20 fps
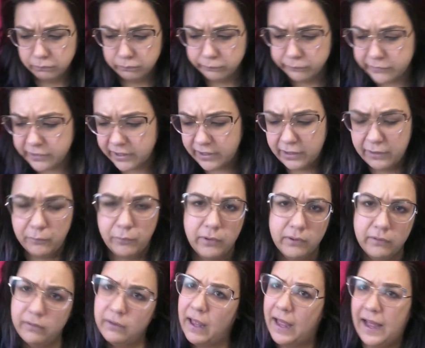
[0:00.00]
didn't
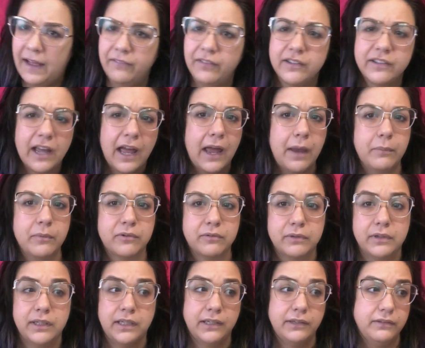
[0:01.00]
have the time to
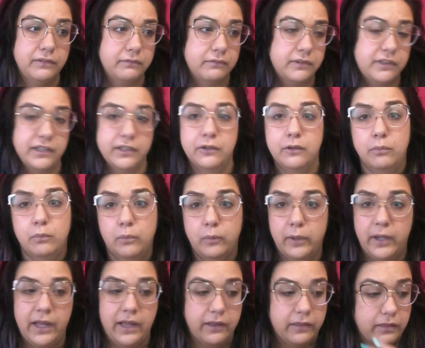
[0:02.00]
really deal
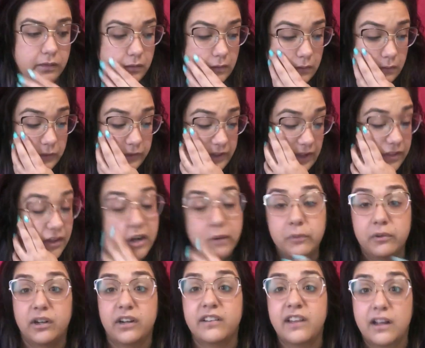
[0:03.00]
with, because I thought it was
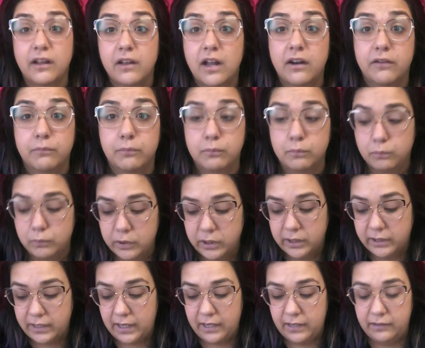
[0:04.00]
going to take a lot of
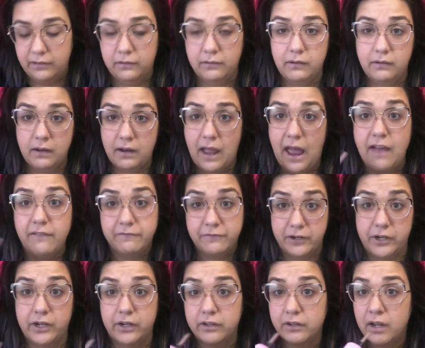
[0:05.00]
work and
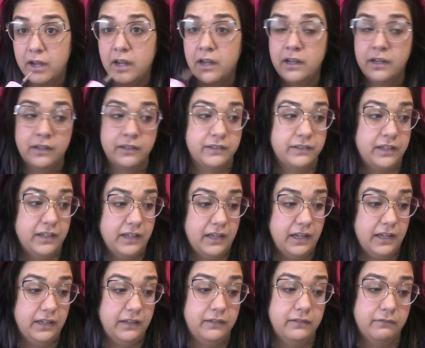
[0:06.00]
effort
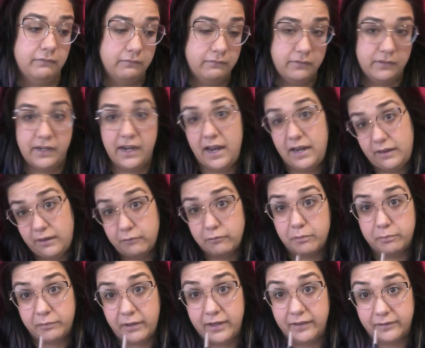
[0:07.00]
to get the
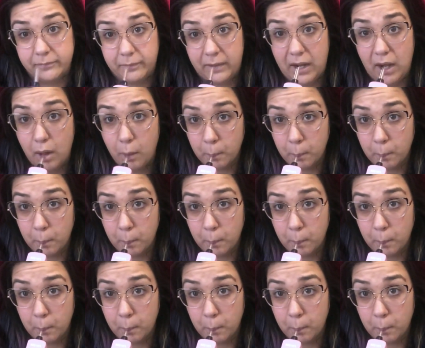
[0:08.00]
replacement,